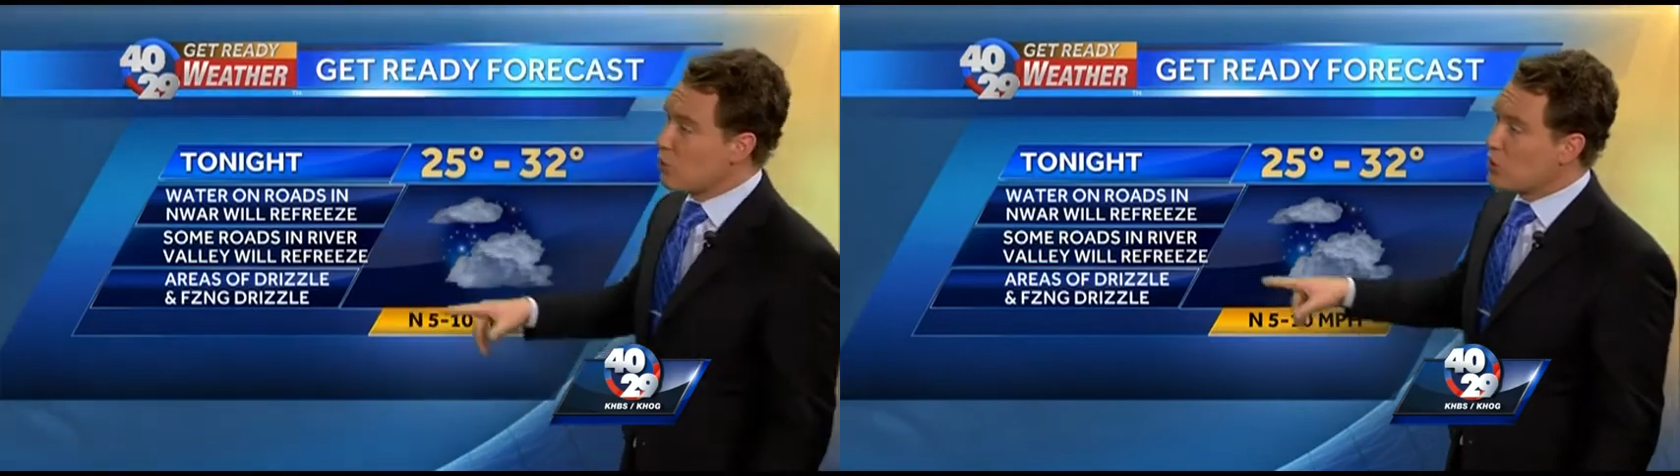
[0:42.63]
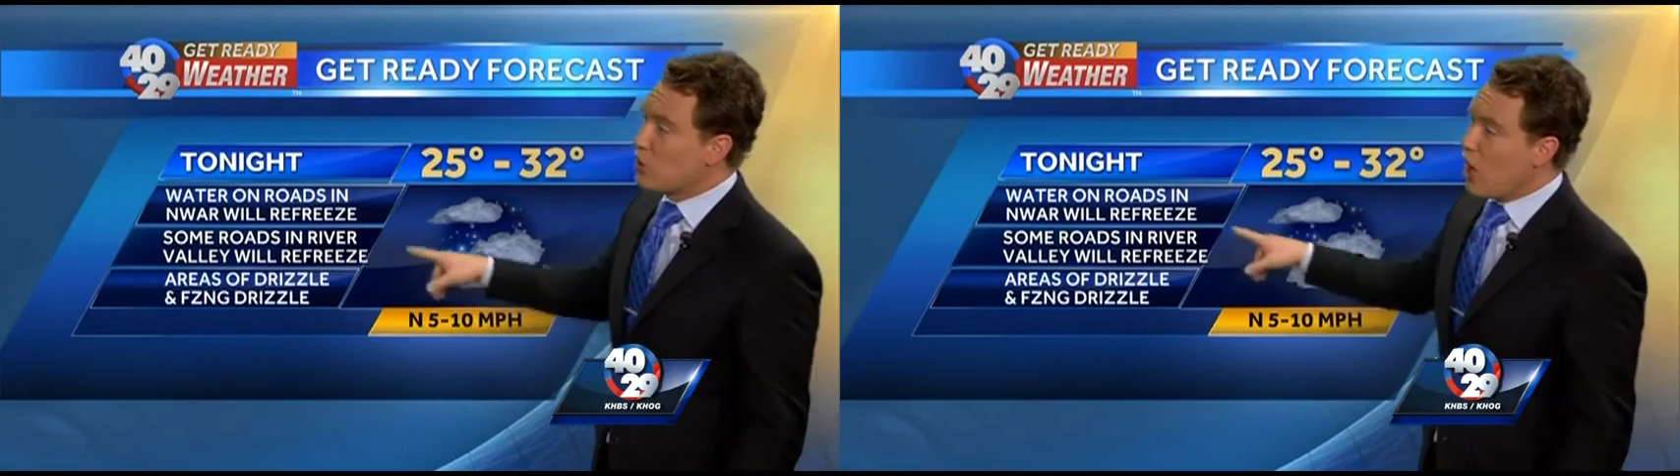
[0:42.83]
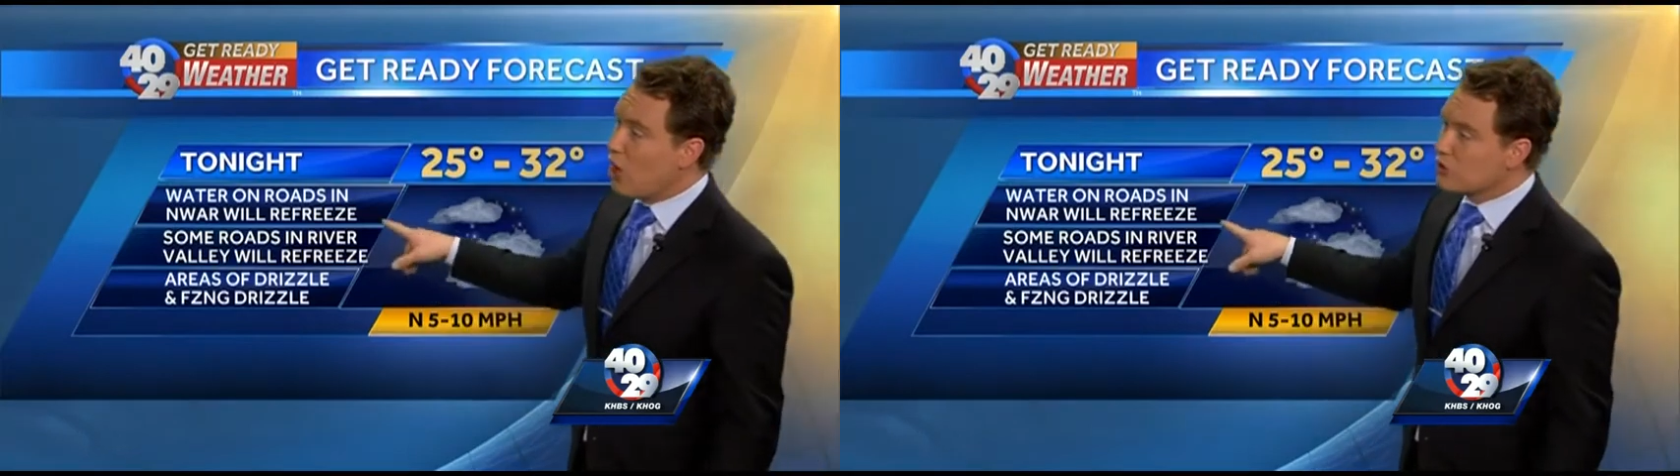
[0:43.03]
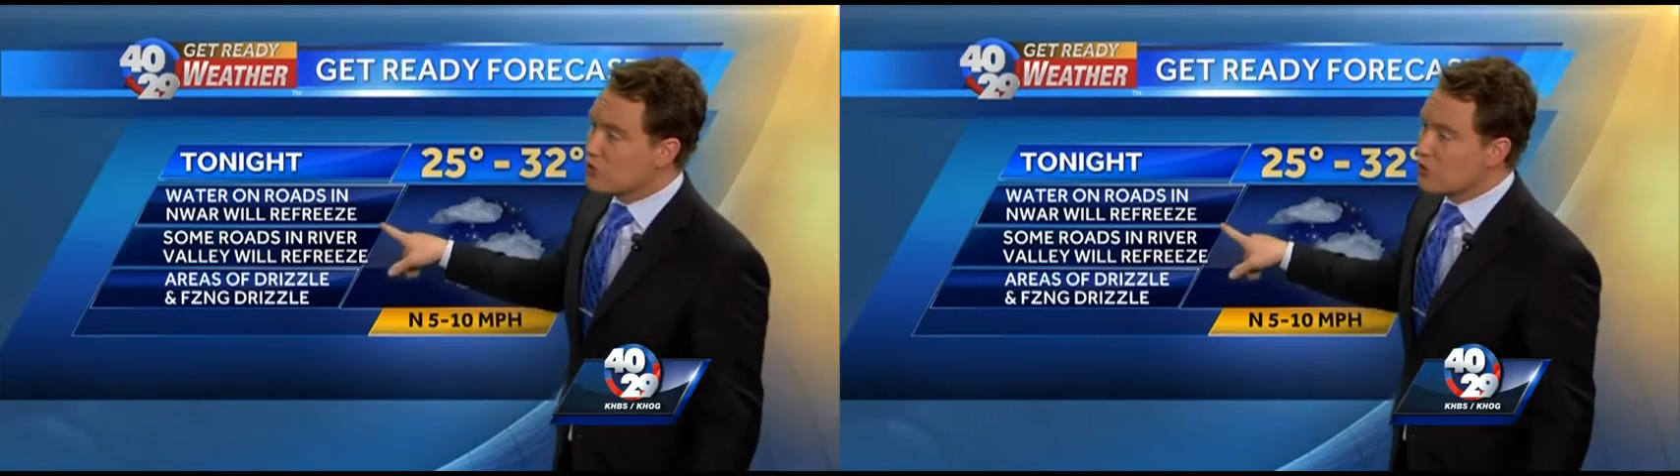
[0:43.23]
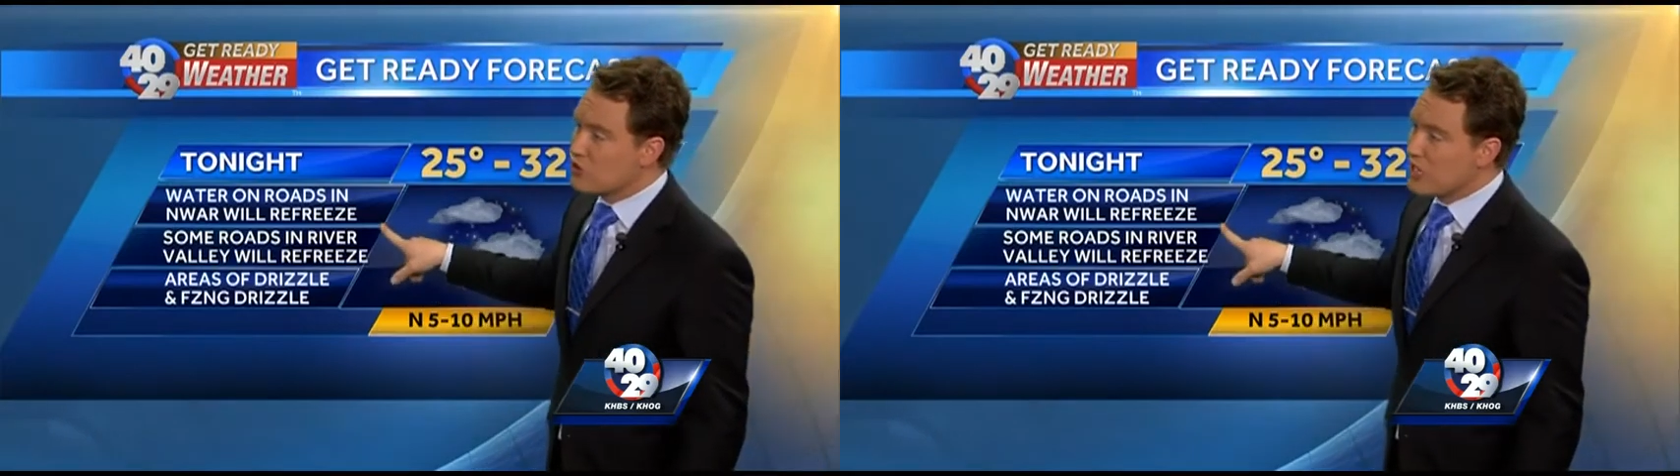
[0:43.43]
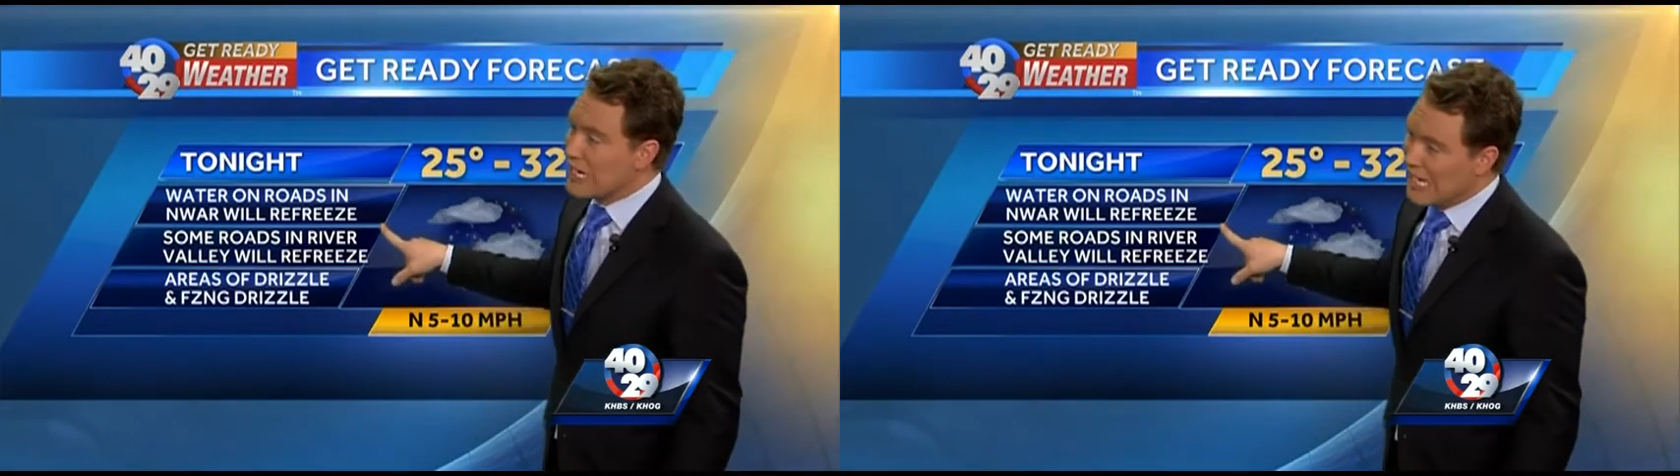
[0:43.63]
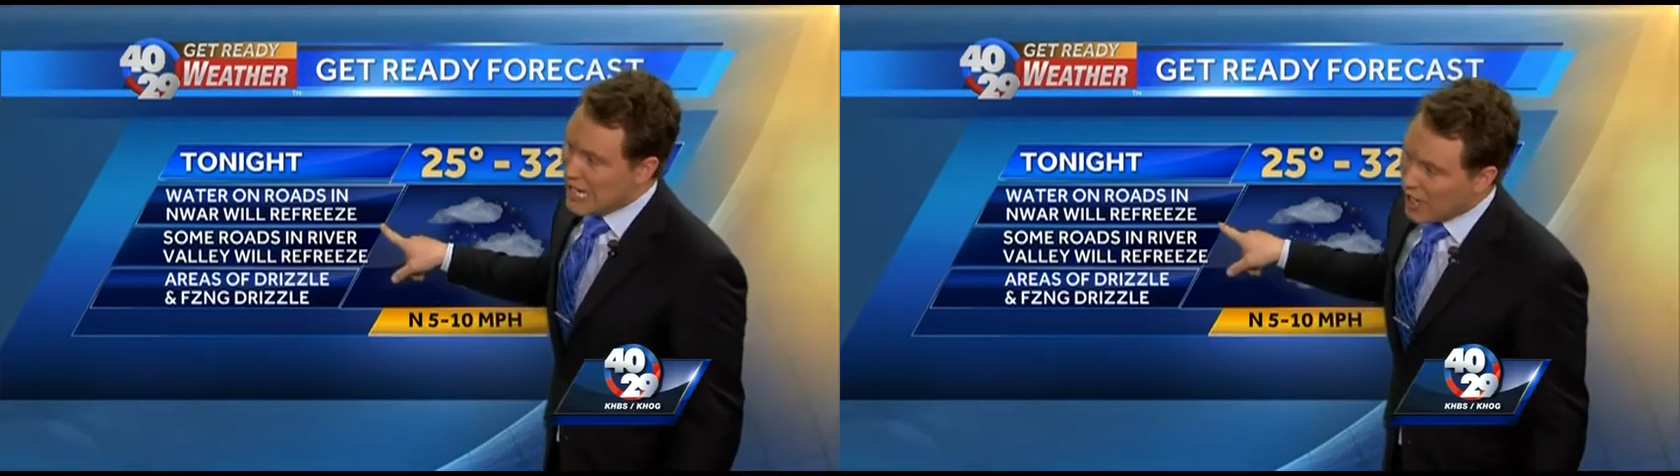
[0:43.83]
We could also see